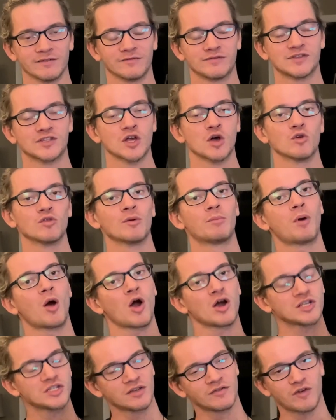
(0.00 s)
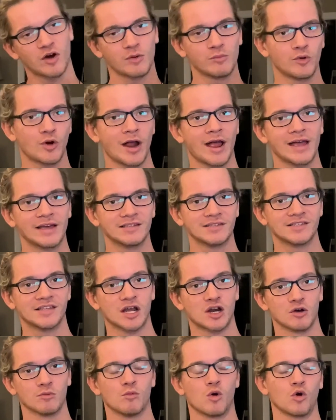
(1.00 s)
So the parts of our brains that
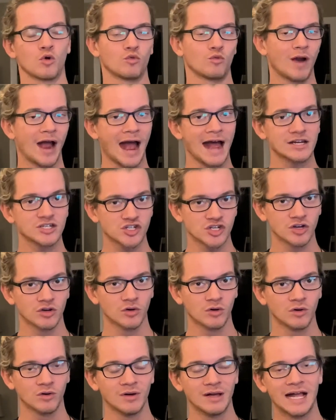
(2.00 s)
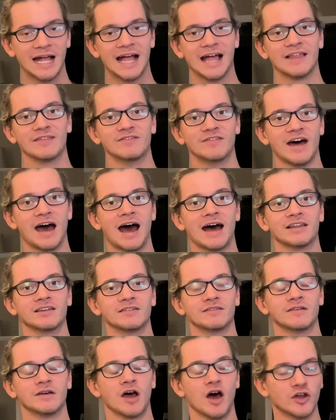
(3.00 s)
are more rational, that
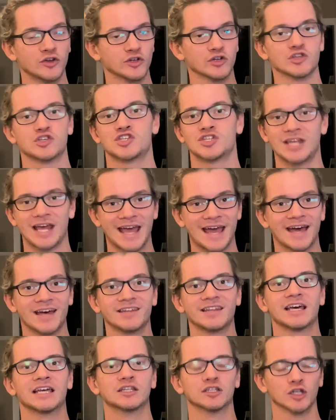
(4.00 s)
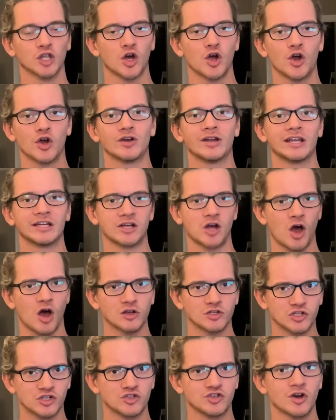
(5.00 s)
understand and learn and
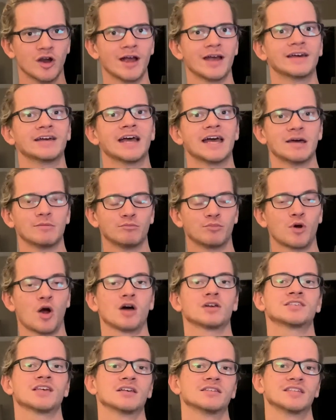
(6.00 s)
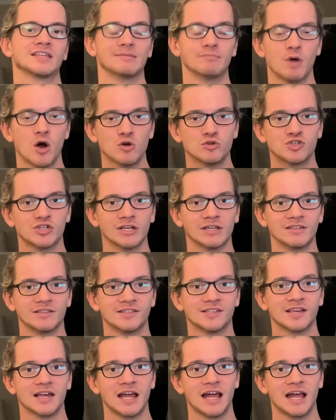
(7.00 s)
concentrate and process emotions,